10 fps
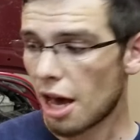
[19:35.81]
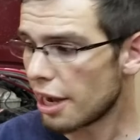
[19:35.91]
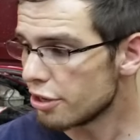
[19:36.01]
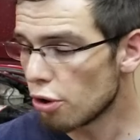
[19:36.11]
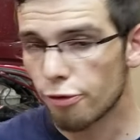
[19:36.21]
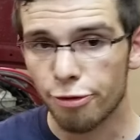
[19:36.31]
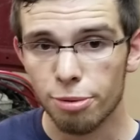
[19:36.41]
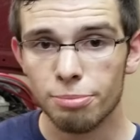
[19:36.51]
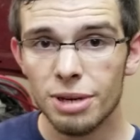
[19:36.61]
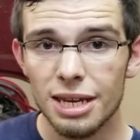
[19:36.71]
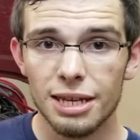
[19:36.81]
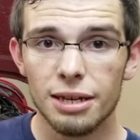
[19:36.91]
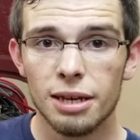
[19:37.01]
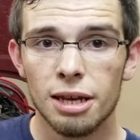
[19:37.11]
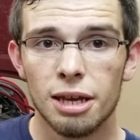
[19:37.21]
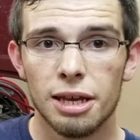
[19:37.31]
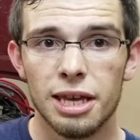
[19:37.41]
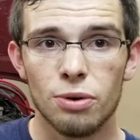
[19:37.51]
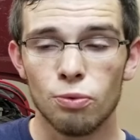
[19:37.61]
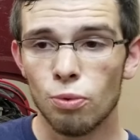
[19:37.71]
I know for me,
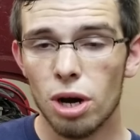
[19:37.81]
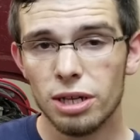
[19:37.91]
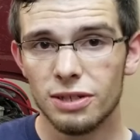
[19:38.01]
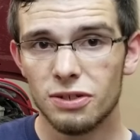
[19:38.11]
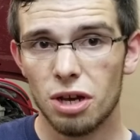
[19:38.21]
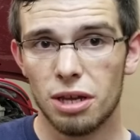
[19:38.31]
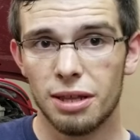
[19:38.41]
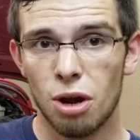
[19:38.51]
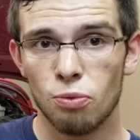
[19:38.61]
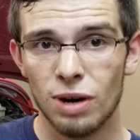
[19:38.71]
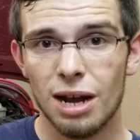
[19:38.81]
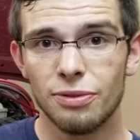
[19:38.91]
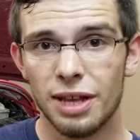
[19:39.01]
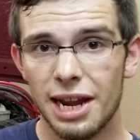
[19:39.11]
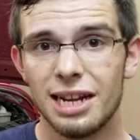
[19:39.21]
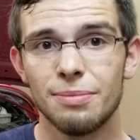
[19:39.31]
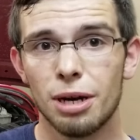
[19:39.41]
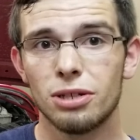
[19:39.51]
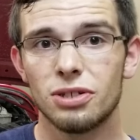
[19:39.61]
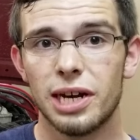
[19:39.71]
it was around the 80
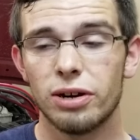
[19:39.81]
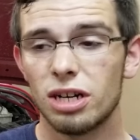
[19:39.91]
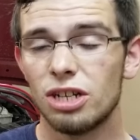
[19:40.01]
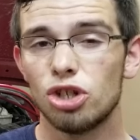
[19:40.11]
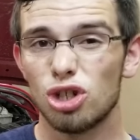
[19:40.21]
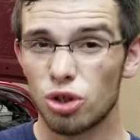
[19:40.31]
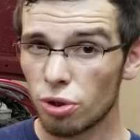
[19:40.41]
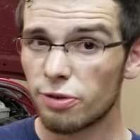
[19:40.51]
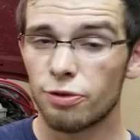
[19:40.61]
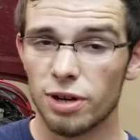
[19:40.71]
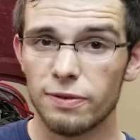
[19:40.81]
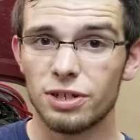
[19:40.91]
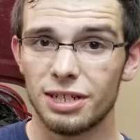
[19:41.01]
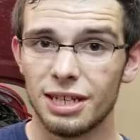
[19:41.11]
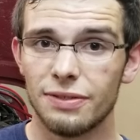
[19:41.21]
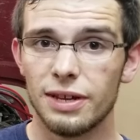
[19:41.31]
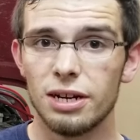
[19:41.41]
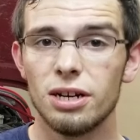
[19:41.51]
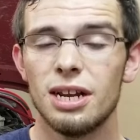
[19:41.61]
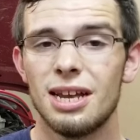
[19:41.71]
miles an hour. It just took forever to get
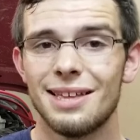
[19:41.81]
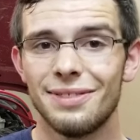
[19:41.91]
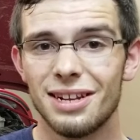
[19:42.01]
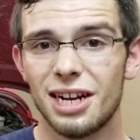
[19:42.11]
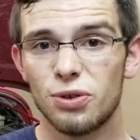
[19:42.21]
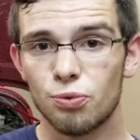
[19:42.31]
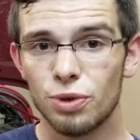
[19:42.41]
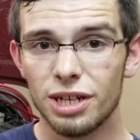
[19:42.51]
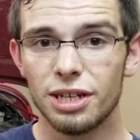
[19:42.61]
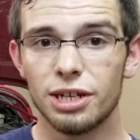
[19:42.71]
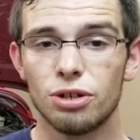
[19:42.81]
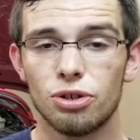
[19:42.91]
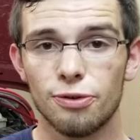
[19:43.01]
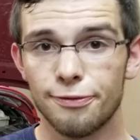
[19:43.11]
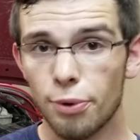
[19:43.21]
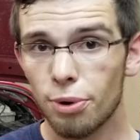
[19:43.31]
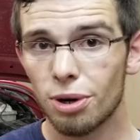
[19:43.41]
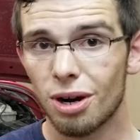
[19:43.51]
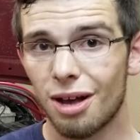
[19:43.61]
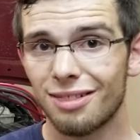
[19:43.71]
there. Then I re-geared to
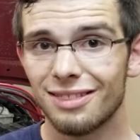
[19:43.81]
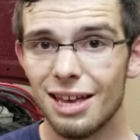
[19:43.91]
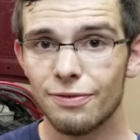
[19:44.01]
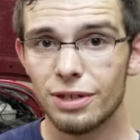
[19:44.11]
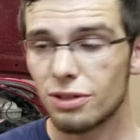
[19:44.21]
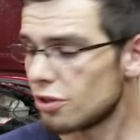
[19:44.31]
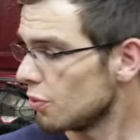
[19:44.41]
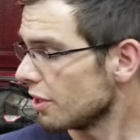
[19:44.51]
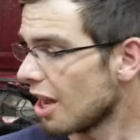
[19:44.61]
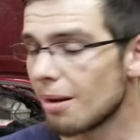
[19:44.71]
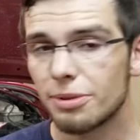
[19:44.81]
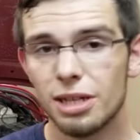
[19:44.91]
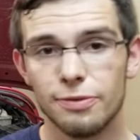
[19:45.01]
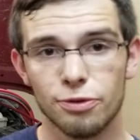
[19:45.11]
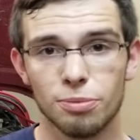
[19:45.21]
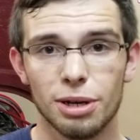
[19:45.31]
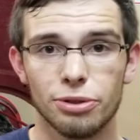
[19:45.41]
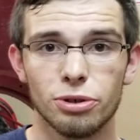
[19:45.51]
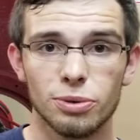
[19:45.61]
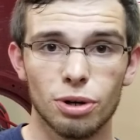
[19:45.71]
411s to accommodate for my
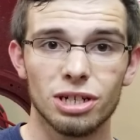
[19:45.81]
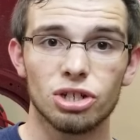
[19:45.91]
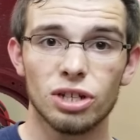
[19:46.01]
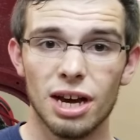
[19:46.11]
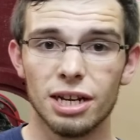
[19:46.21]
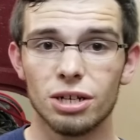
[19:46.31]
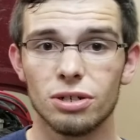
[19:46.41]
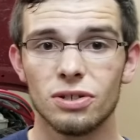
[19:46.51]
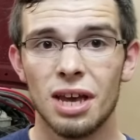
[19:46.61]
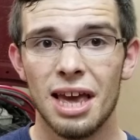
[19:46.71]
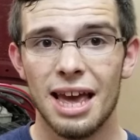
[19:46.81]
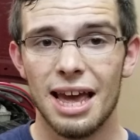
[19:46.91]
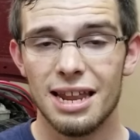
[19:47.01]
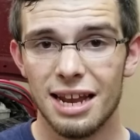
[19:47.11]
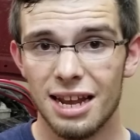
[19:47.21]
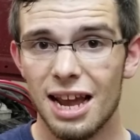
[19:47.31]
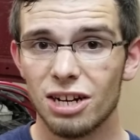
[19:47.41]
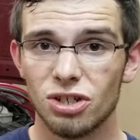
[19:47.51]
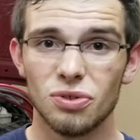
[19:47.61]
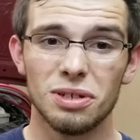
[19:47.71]
31-inch tires, and I
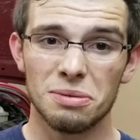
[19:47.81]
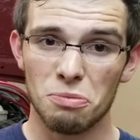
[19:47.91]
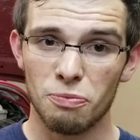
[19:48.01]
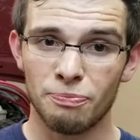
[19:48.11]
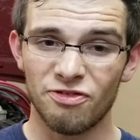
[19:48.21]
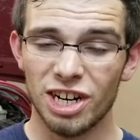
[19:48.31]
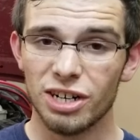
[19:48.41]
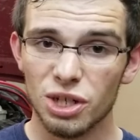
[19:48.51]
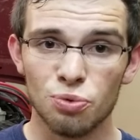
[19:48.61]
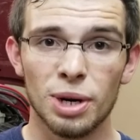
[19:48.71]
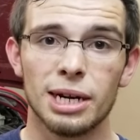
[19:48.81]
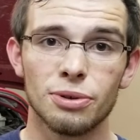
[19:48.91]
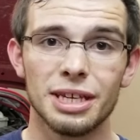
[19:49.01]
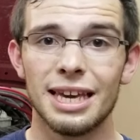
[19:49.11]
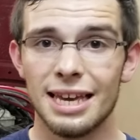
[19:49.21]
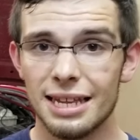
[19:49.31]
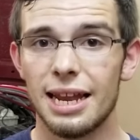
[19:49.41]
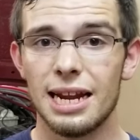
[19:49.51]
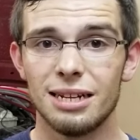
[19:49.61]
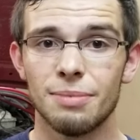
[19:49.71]
actually very rarely hit
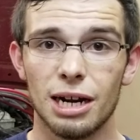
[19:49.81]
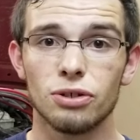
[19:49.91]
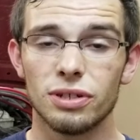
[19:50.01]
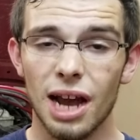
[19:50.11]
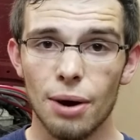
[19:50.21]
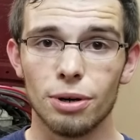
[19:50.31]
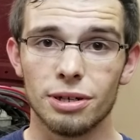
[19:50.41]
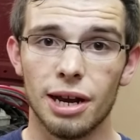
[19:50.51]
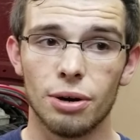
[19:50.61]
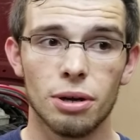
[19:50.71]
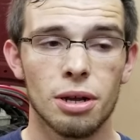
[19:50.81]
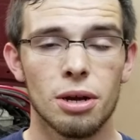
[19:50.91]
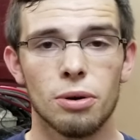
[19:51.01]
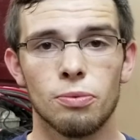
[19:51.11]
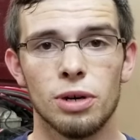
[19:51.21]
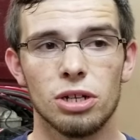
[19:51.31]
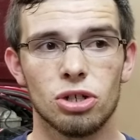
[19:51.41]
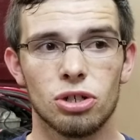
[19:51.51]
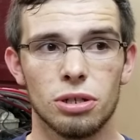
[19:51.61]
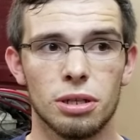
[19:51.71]
80 miles an hour now,
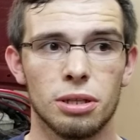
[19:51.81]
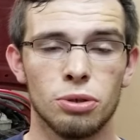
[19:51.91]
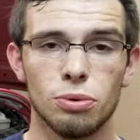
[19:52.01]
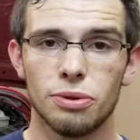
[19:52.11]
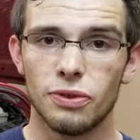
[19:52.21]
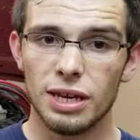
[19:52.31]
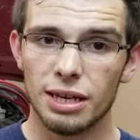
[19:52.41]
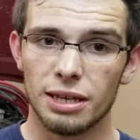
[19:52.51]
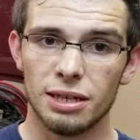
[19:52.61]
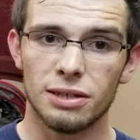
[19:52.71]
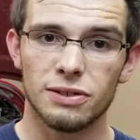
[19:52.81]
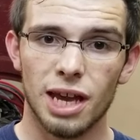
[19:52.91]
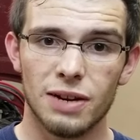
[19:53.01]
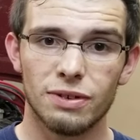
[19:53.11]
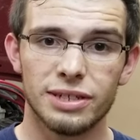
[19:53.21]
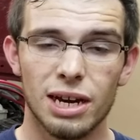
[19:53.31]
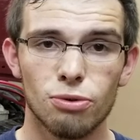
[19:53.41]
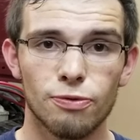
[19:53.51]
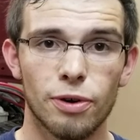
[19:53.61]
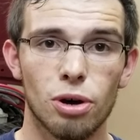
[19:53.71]
which you would think is kind of a
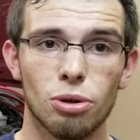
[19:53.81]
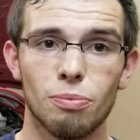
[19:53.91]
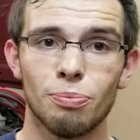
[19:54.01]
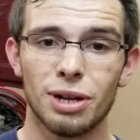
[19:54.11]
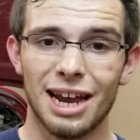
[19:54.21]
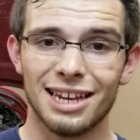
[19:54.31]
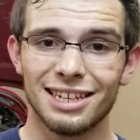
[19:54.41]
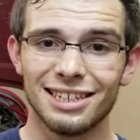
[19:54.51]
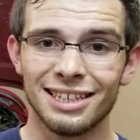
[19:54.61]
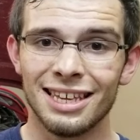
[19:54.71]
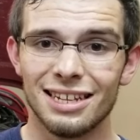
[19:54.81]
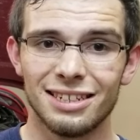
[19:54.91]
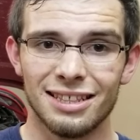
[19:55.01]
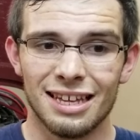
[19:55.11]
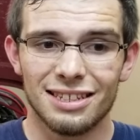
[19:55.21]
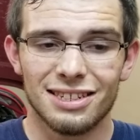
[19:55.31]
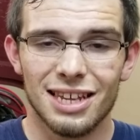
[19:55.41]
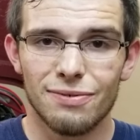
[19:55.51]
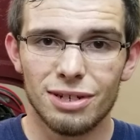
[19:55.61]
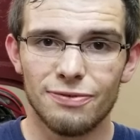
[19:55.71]
downfall, but I can get to that
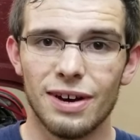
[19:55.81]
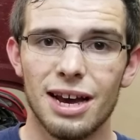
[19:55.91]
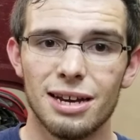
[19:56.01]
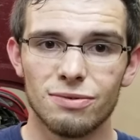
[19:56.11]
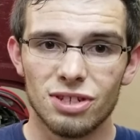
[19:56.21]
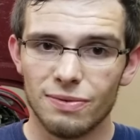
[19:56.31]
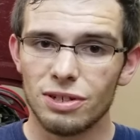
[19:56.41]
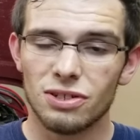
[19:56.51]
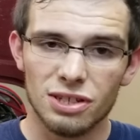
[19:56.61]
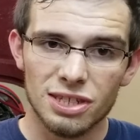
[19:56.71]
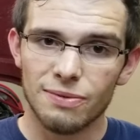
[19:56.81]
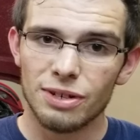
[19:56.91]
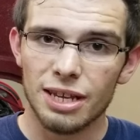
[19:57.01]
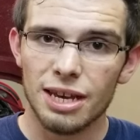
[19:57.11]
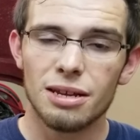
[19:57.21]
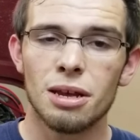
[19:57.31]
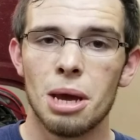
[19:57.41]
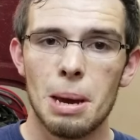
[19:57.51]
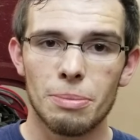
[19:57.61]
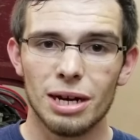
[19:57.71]
75, 76, 78
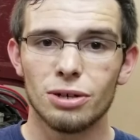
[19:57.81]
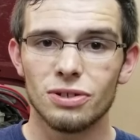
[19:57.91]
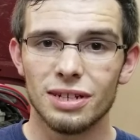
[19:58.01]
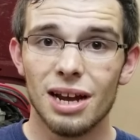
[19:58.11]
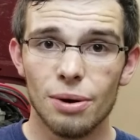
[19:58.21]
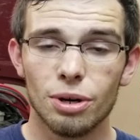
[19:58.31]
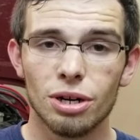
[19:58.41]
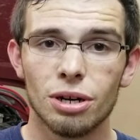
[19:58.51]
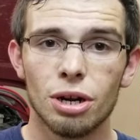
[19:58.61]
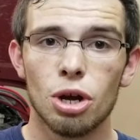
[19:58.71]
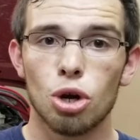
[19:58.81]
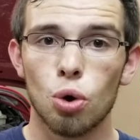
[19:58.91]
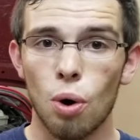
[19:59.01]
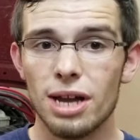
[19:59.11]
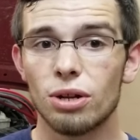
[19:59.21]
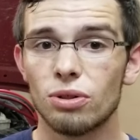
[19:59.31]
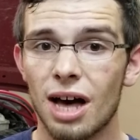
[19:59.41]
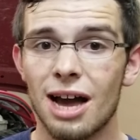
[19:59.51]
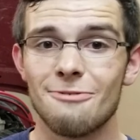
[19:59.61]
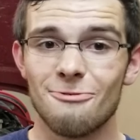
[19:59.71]
miles an hour quite a
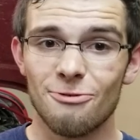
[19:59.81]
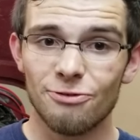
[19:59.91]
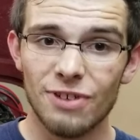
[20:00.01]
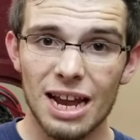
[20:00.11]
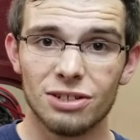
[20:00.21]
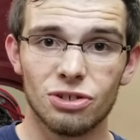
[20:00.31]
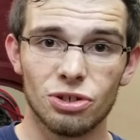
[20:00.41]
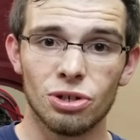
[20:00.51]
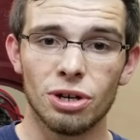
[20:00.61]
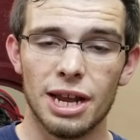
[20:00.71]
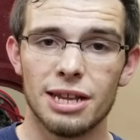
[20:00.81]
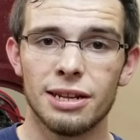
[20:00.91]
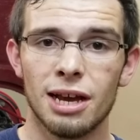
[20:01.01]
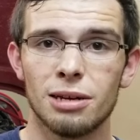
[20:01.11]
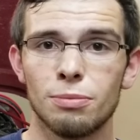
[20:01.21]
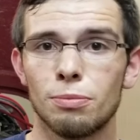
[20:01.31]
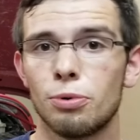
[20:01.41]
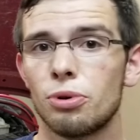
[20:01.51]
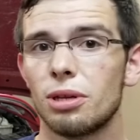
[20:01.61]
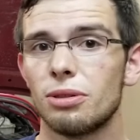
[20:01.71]
lot faster, and I'm putting